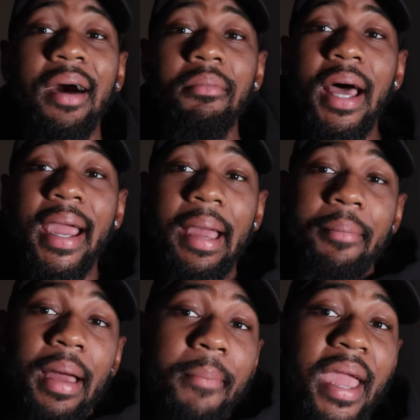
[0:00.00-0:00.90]
I'm
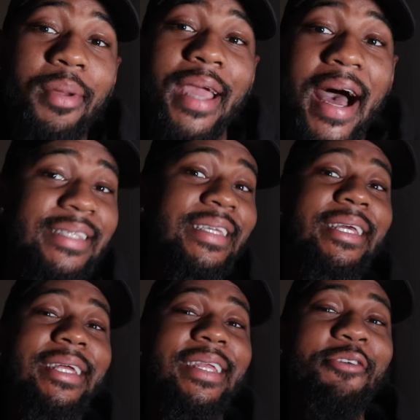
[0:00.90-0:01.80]
like, maybe I
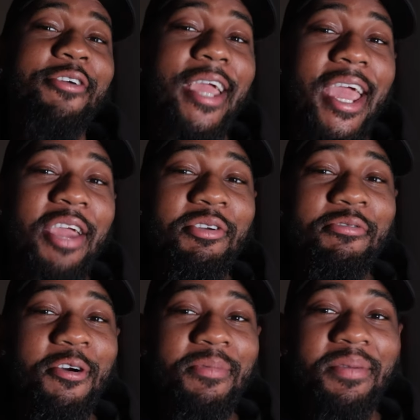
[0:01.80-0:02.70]
seen a different game,
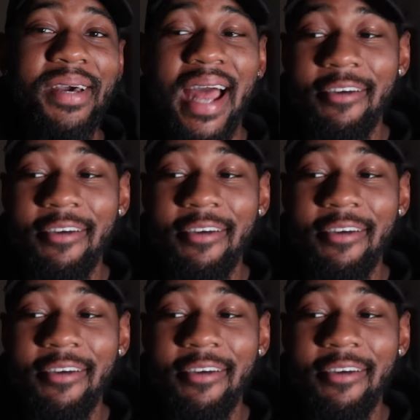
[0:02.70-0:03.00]
you feel me? But